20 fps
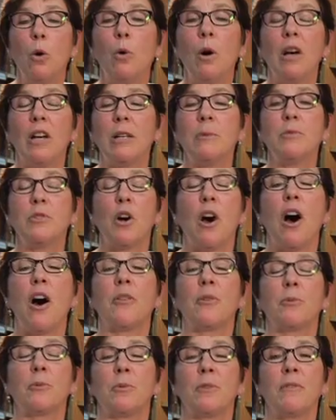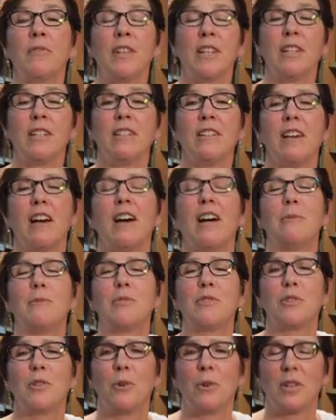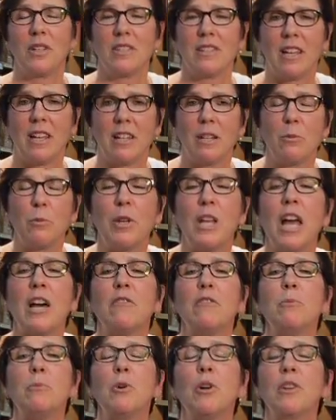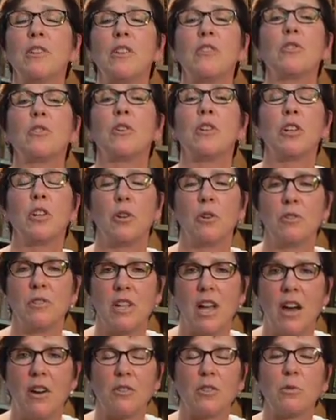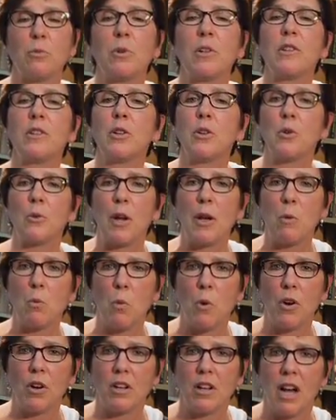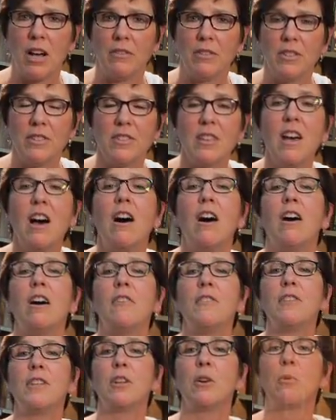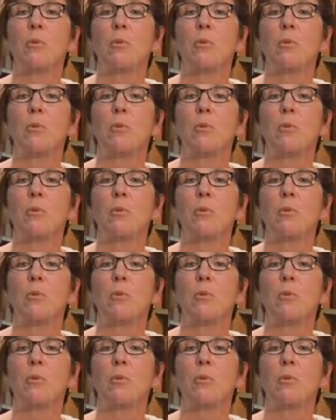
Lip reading: Welcome to Authors Revealed. I'm so excited. We have a book that's going to go down as one of the great war novels of the